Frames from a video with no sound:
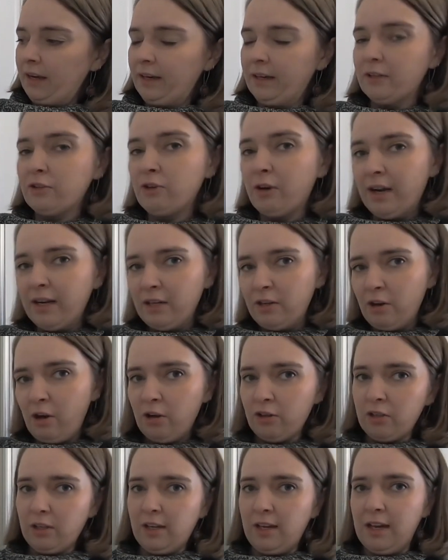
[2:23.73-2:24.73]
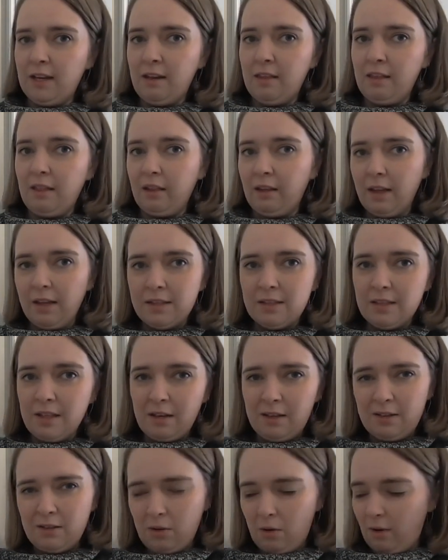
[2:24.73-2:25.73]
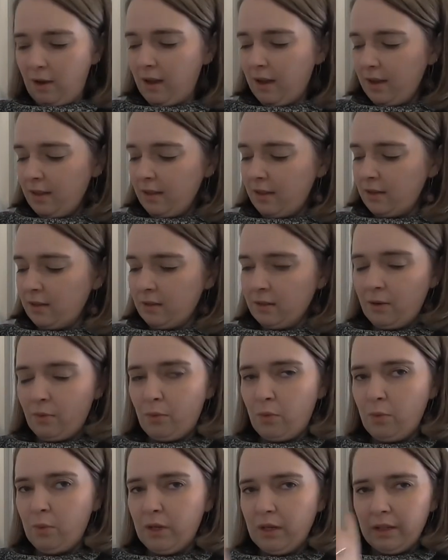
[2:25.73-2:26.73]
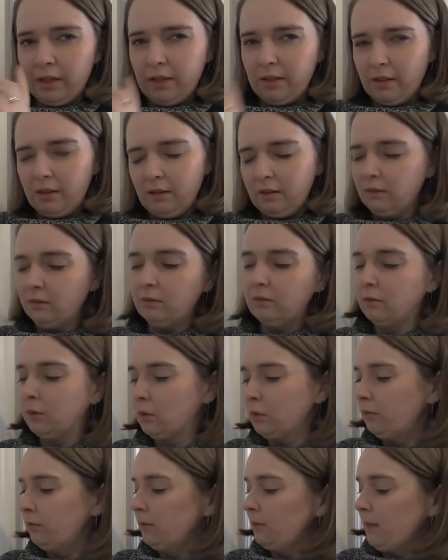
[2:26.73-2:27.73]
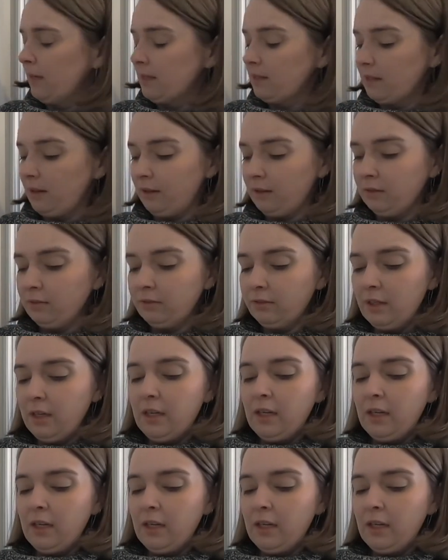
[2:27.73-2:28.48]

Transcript: Try not to get anything less than a square, that will be a little rule for myself.